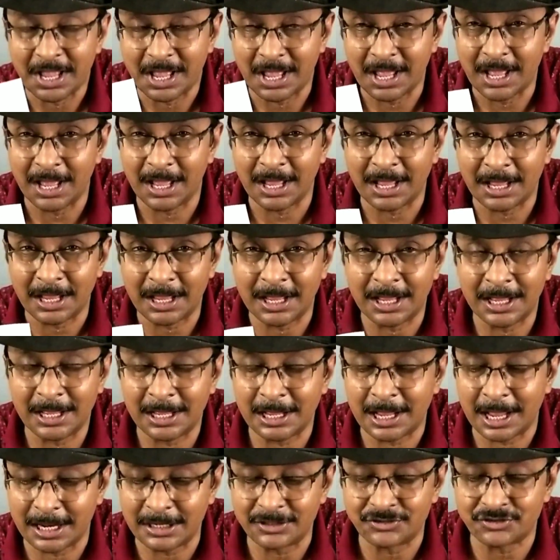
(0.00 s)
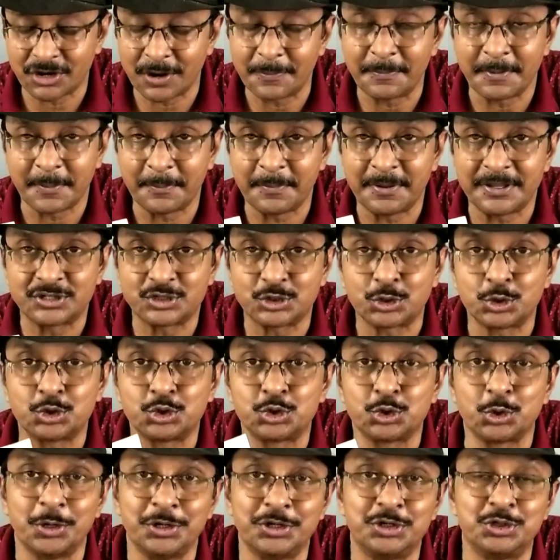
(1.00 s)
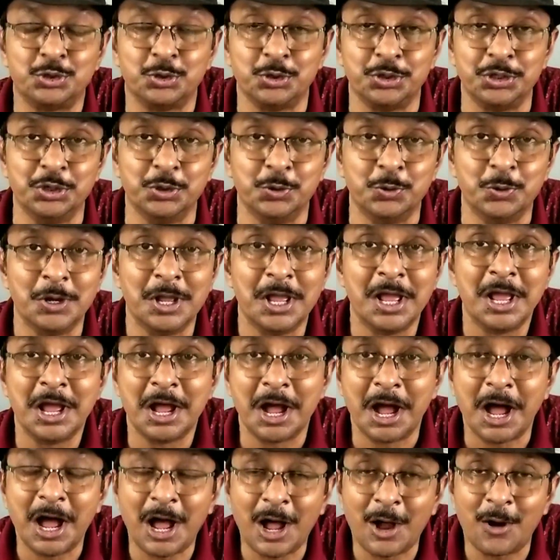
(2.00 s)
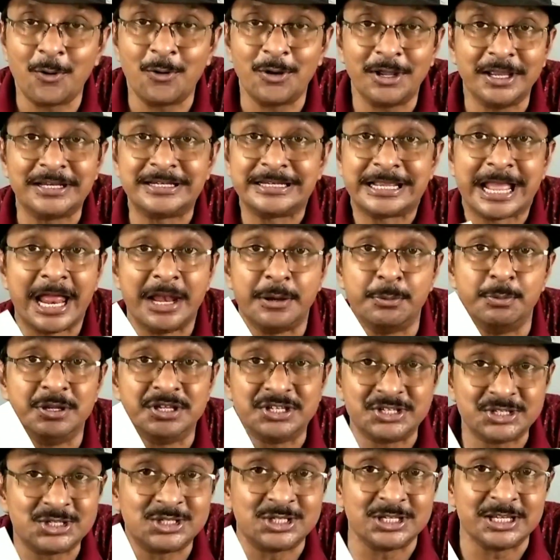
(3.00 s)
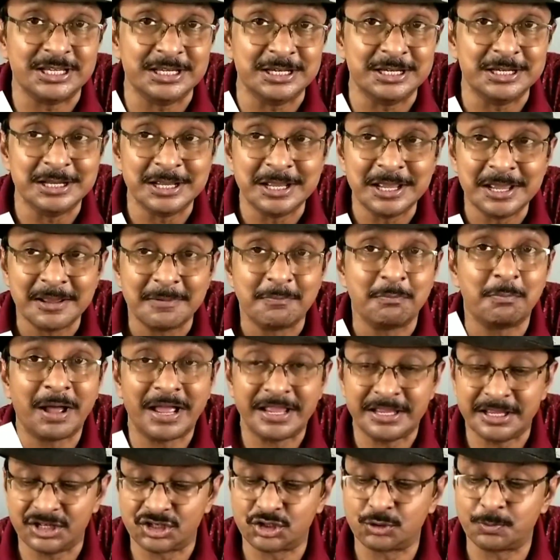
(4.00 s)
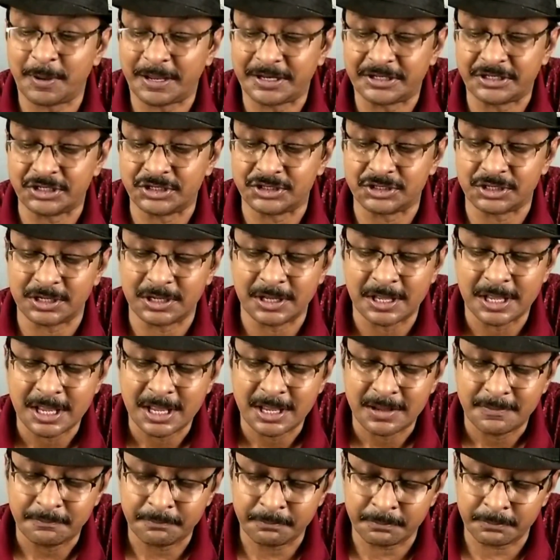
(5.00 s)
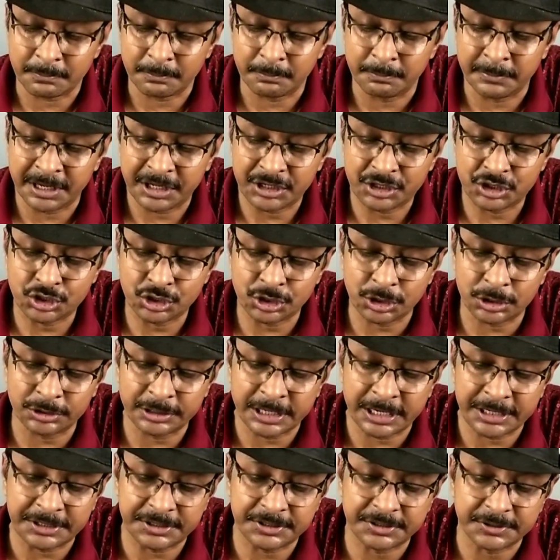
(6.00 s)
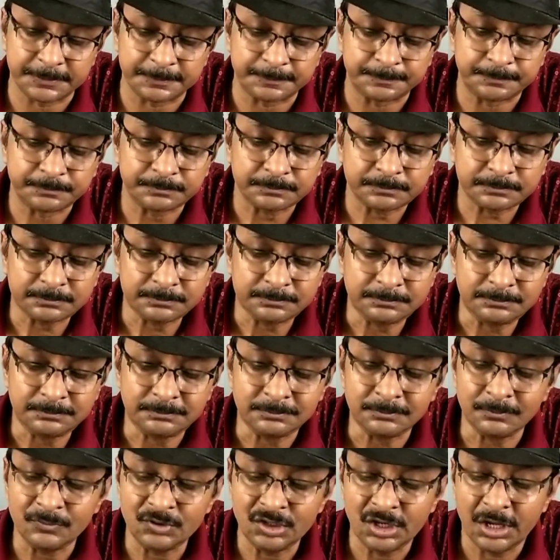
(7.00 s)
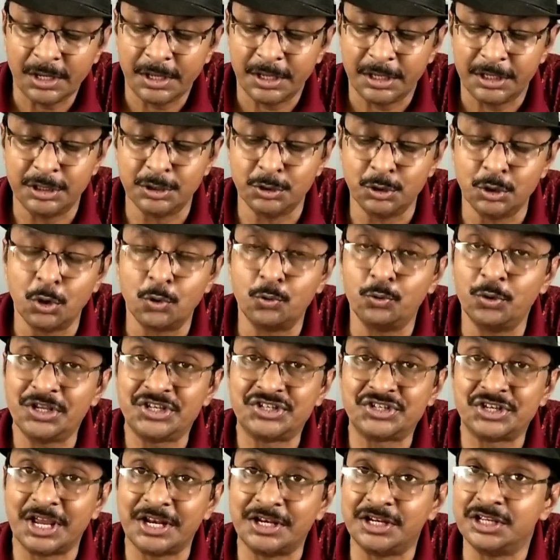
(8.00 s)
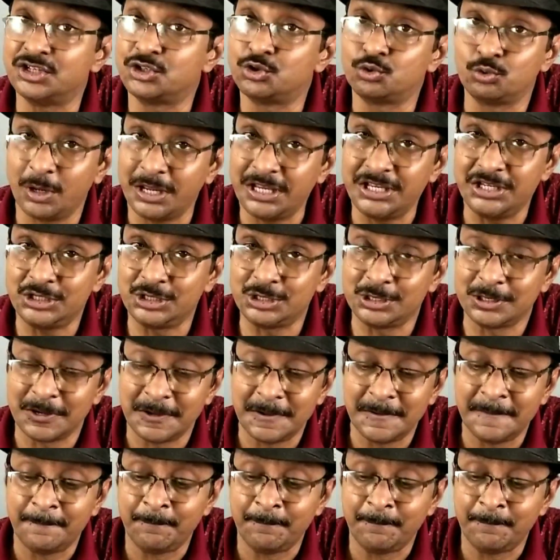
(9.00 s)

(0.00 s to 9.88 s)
I'll try my best to show it to you how it can be seen by a spectator. Make sure that you know which side is which.